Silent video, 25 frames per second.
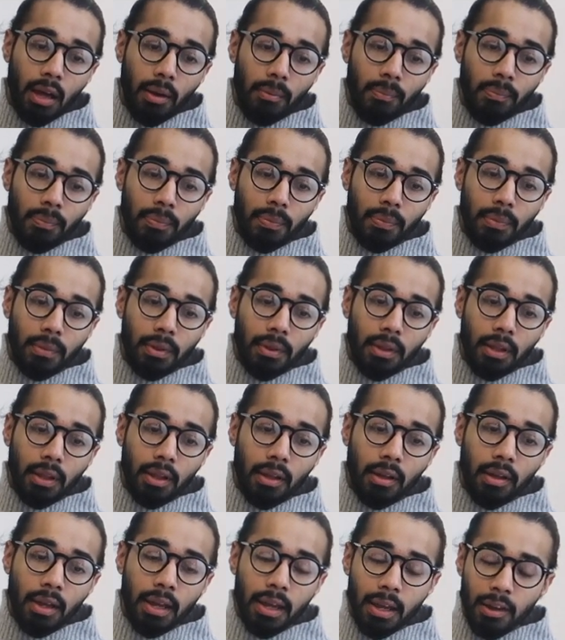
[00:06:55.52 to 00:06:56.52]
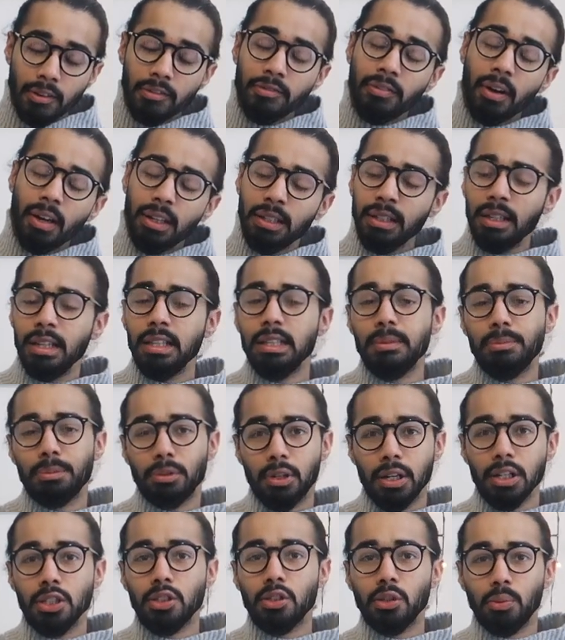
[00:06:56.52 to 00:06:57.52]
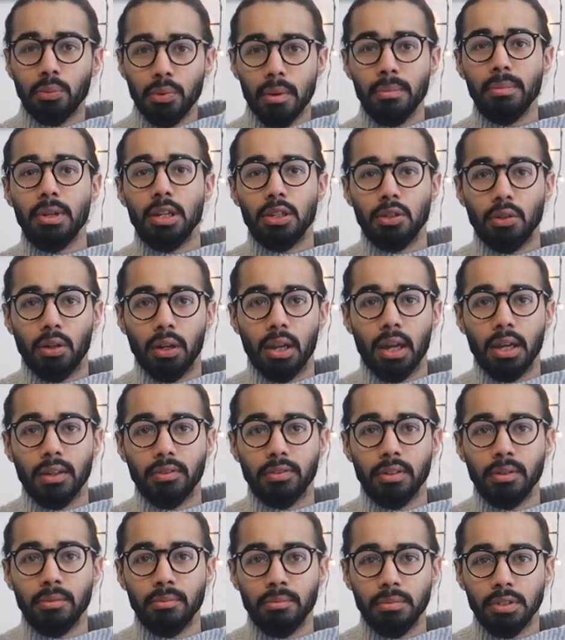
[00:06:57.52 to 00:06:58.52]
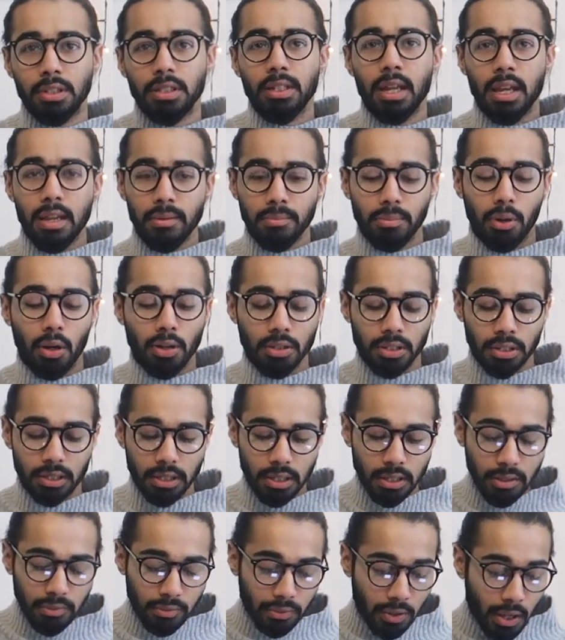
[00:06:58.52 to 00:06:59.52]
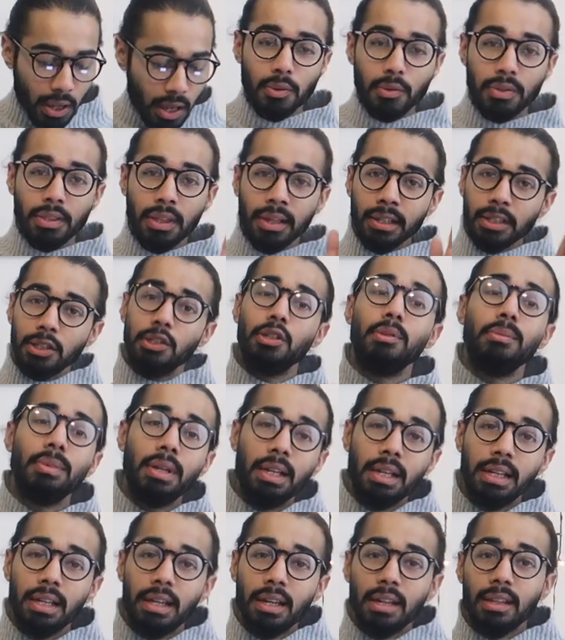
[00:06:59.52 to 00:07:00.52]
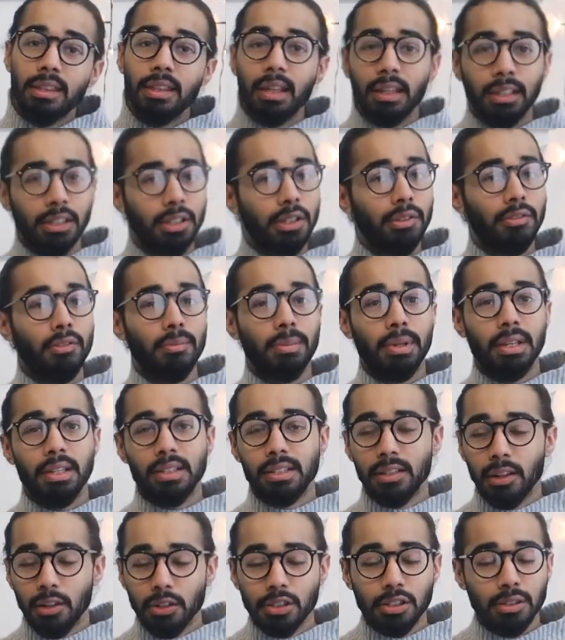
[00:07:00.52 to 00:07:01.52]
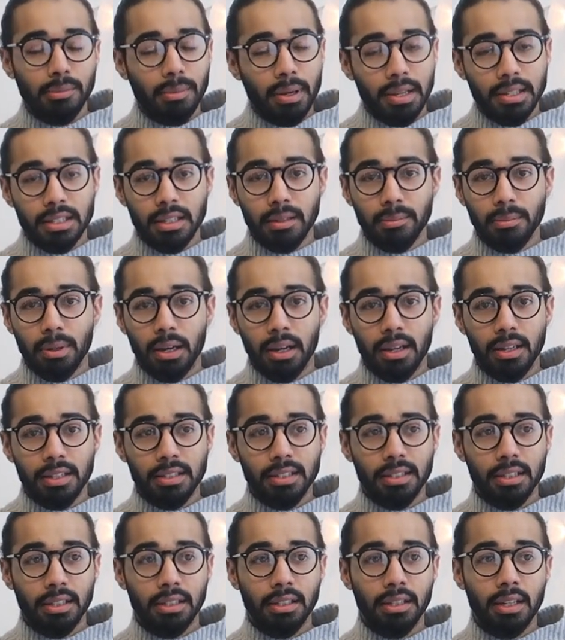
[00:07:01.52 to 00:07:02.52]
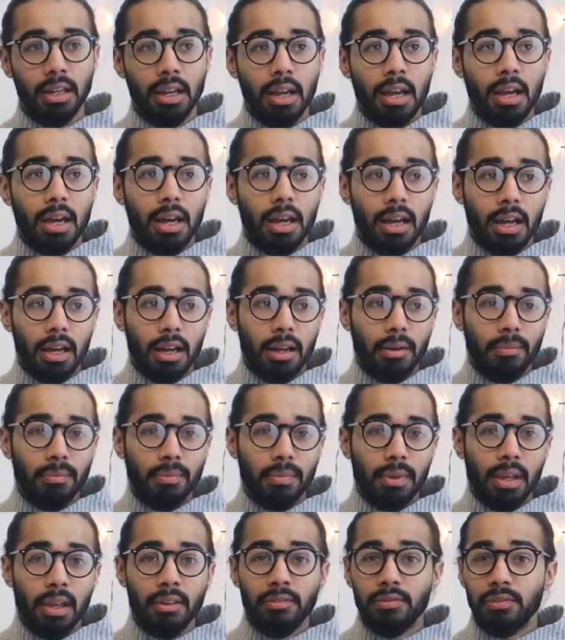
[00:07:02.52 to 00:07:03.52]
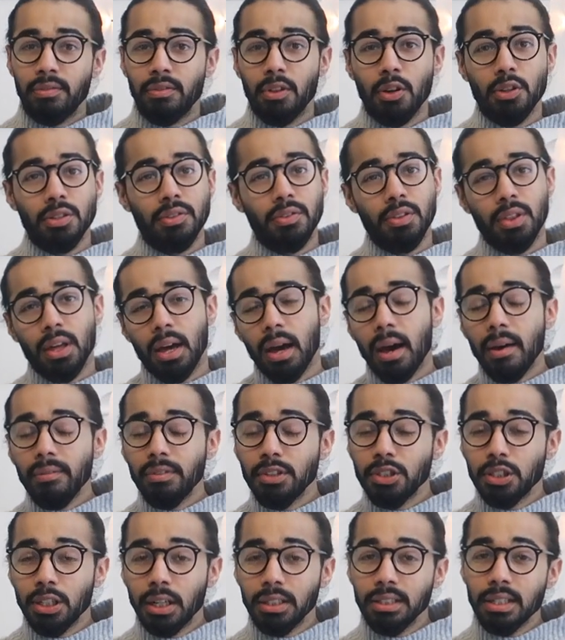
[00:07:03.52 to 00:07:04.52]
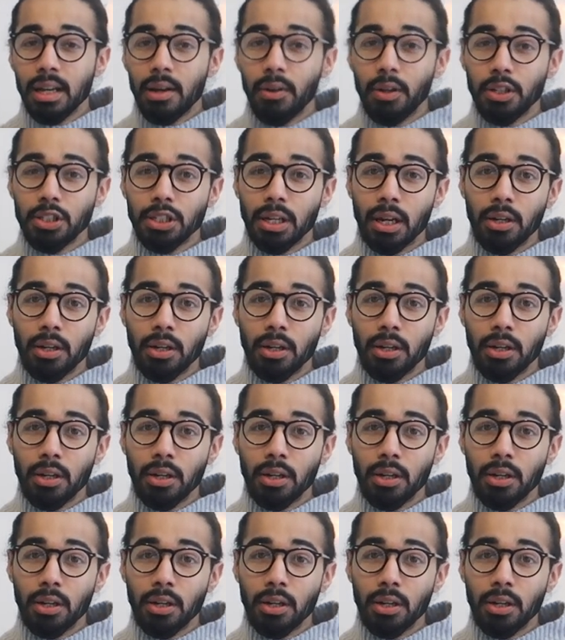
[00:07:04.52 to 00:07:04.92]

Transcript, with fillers: and finding inspirational women in your life and staying positive. So thank you, Amelia. Thank you for being such an amazing person. If those of you that haven't checked out